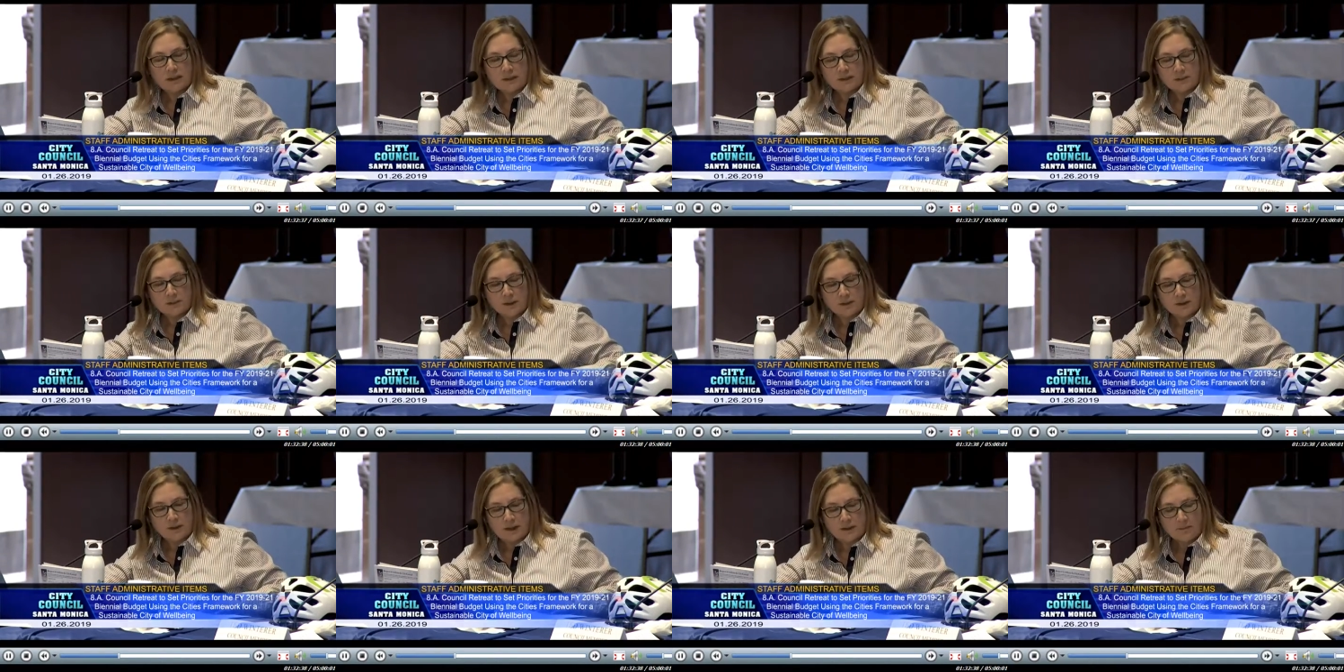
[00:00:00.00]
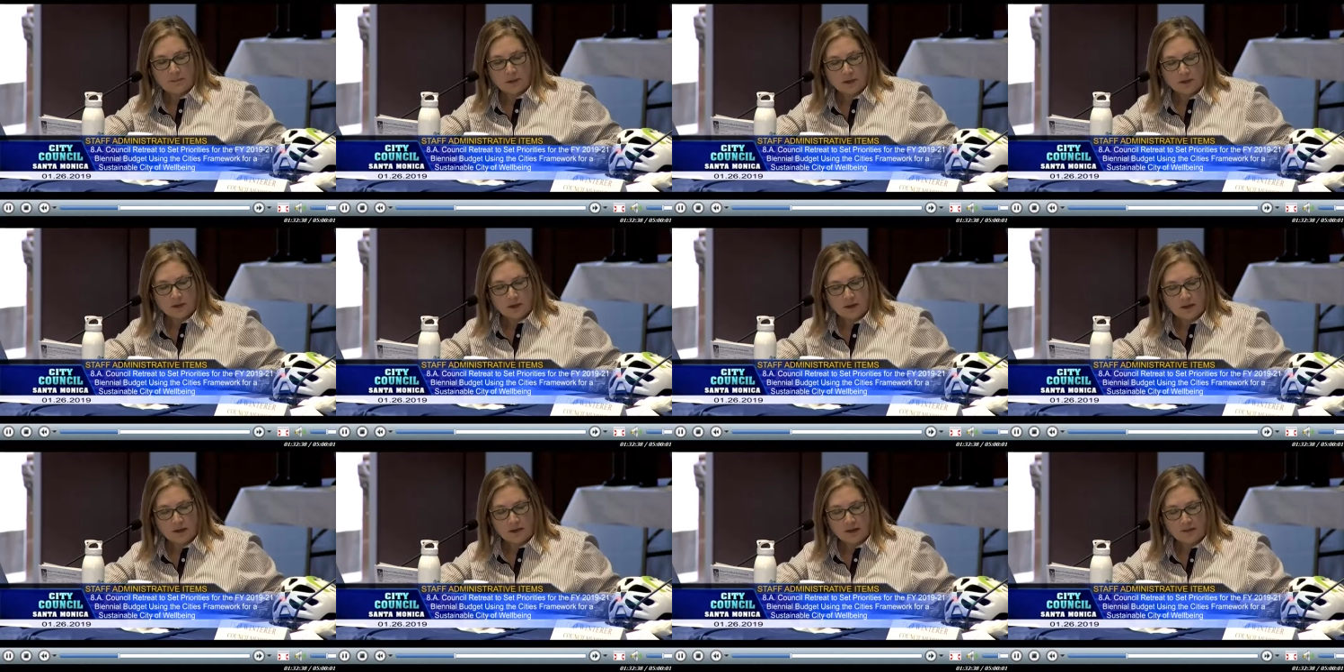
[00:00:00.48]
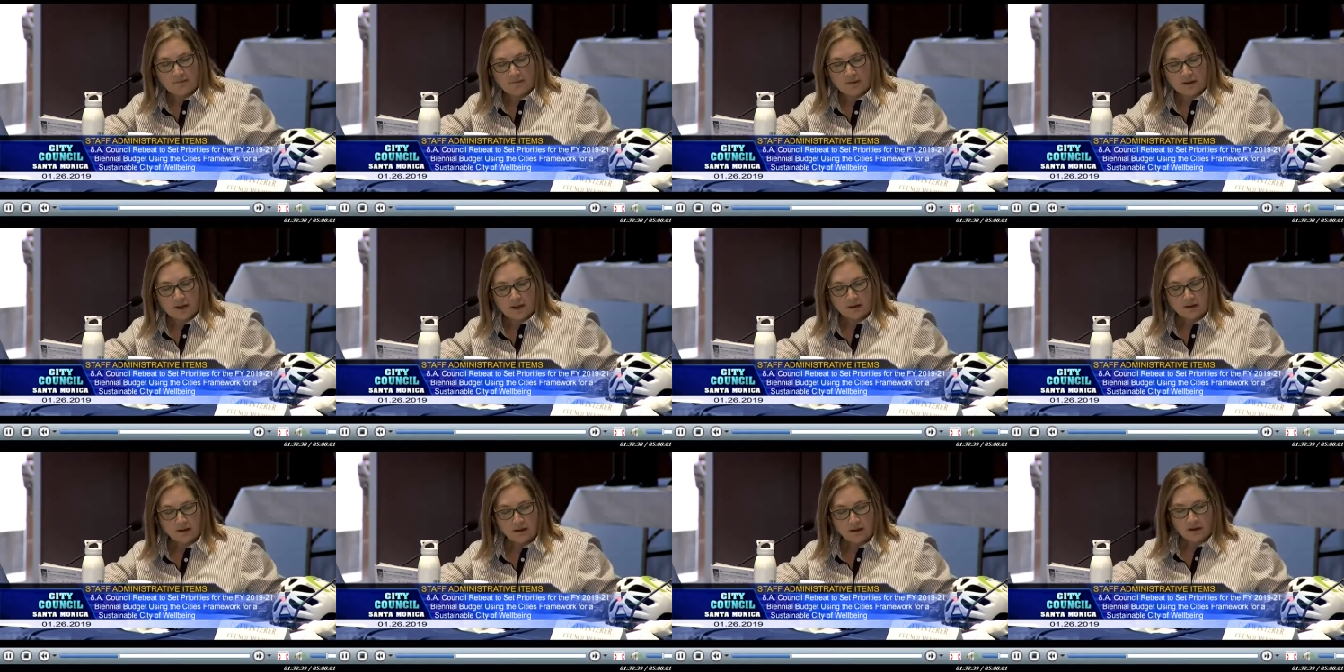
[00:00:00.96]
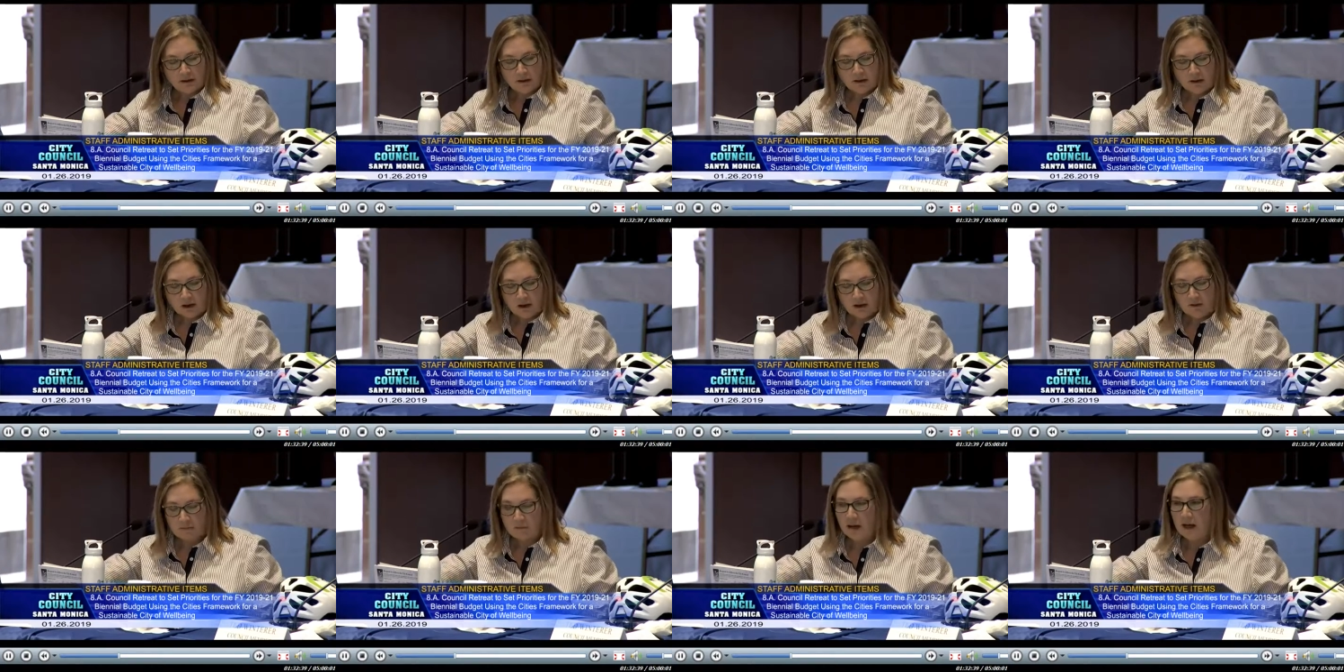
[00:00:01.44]
Let's put that motion off then.
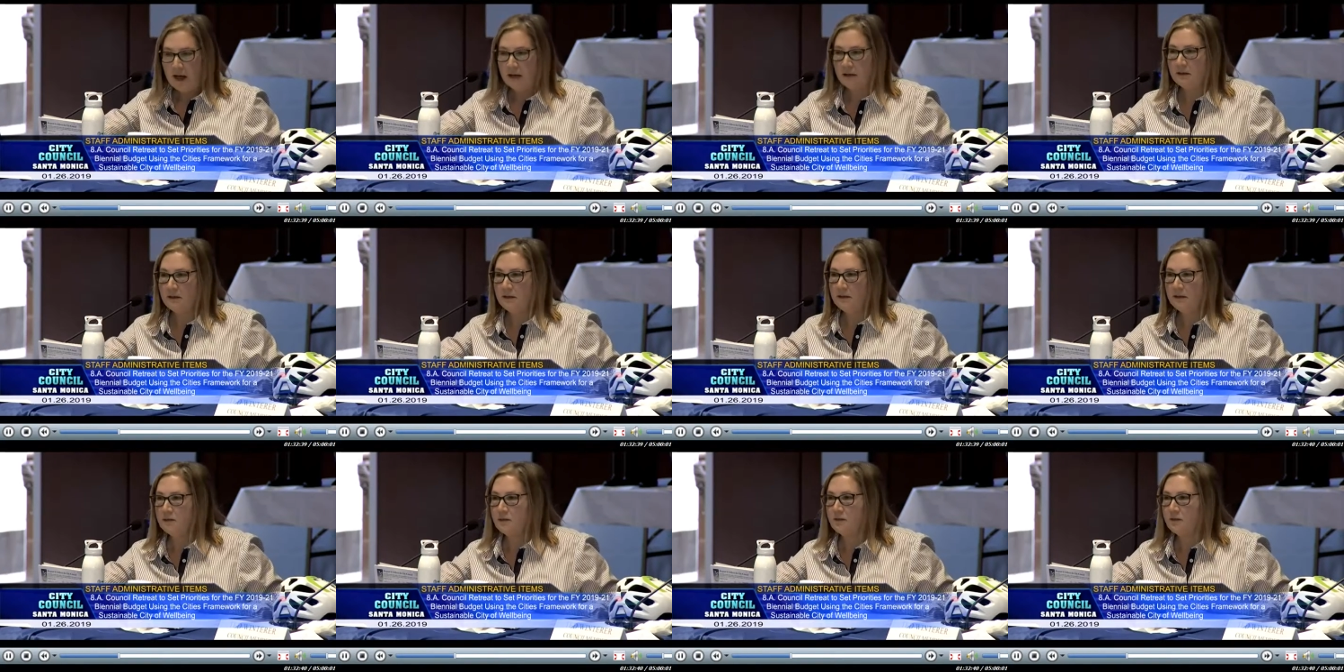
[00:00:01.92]
All right.